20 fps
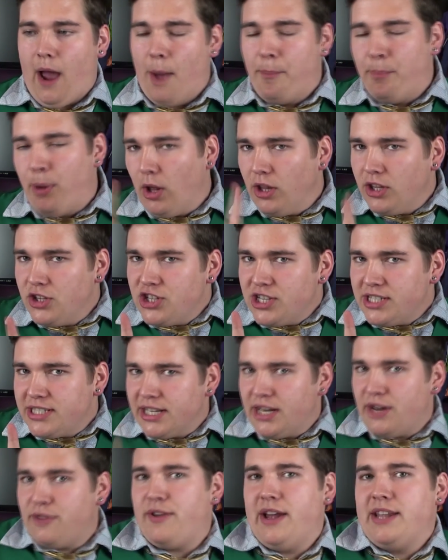Apologies
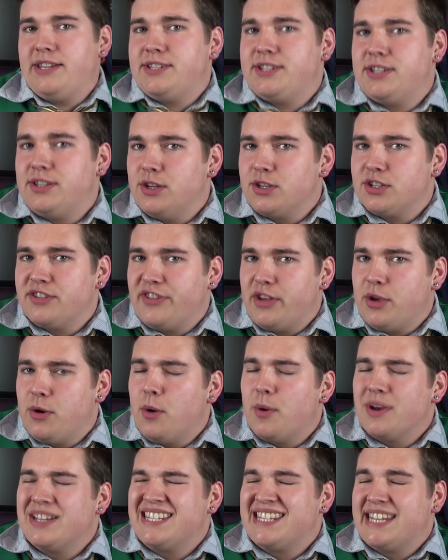in advance to those of you
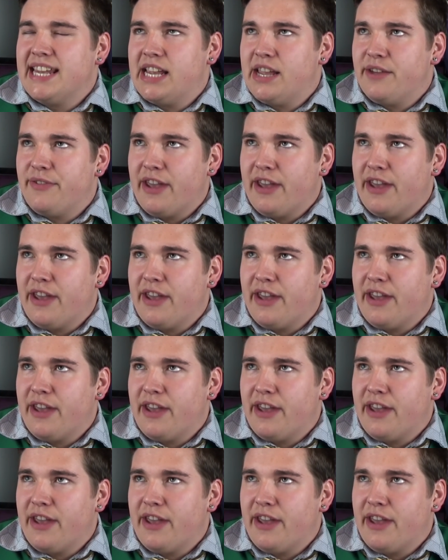who are sick